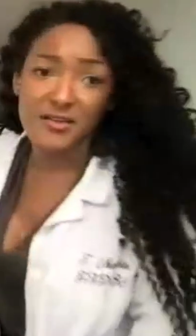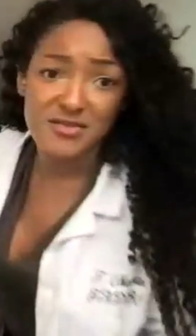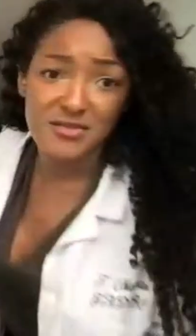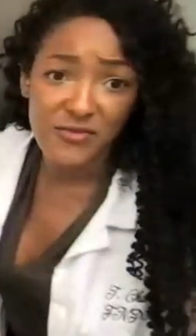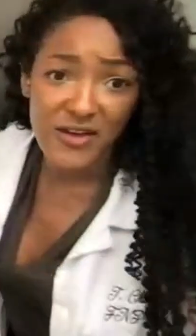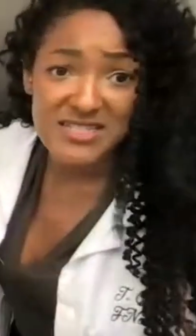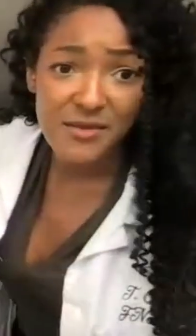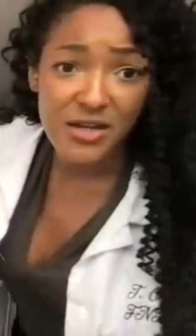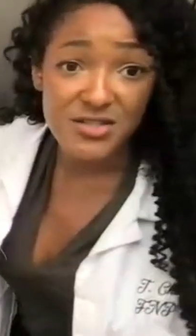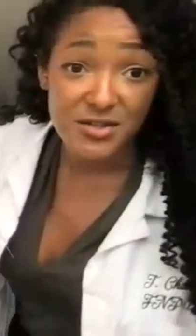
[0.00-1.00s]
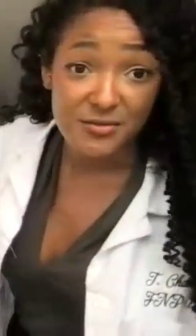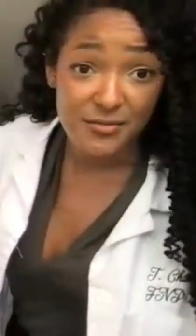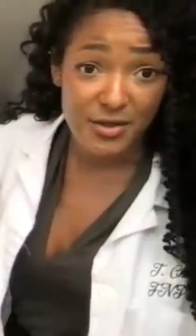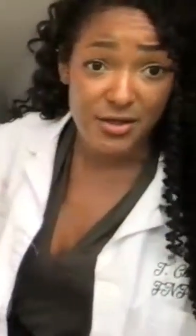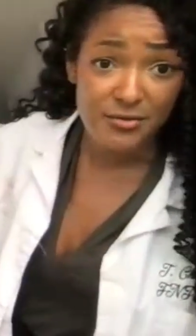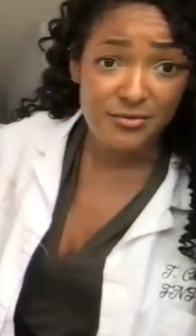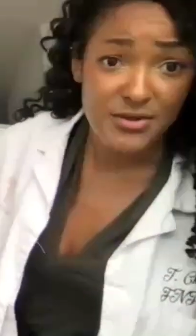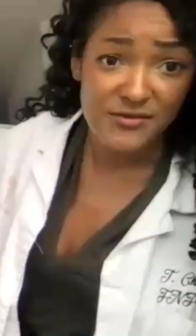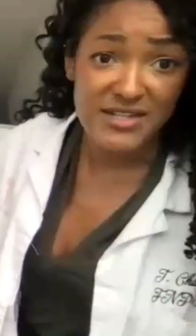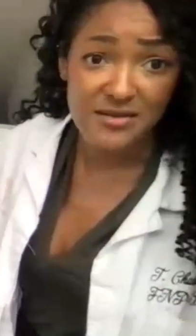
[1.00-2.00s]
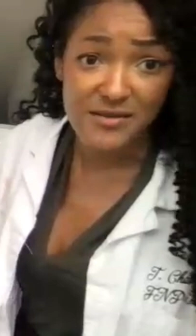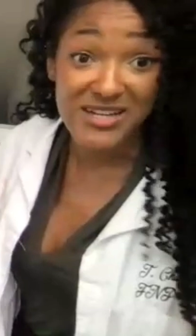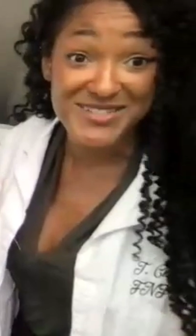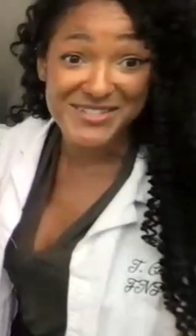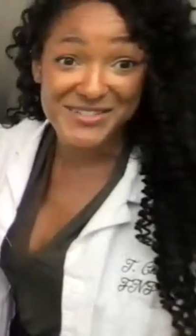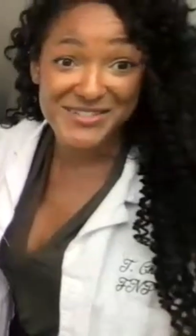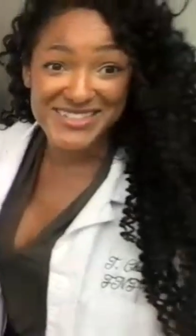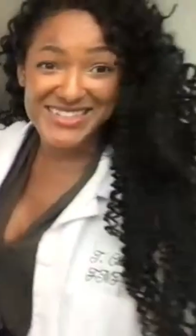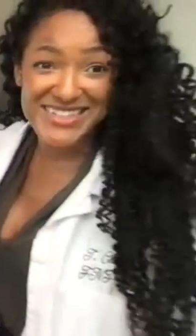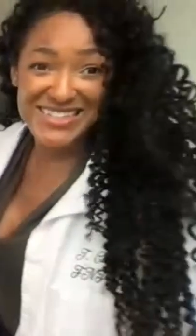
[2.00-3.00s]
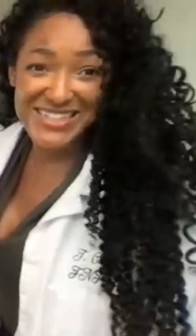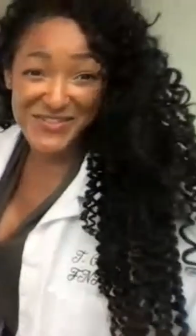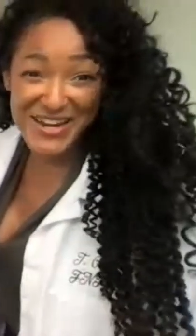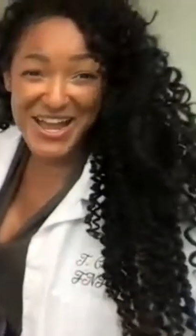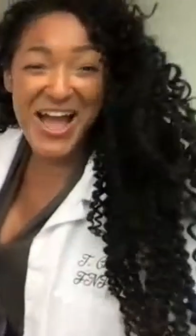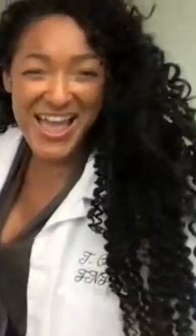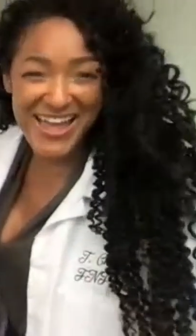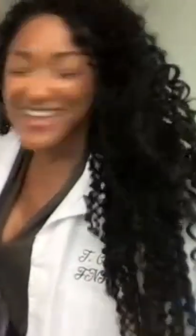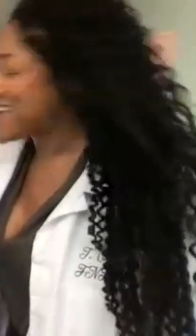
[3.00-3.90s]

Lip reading: values. Find something else to do, you know? Let's find something else to do. Let's find out.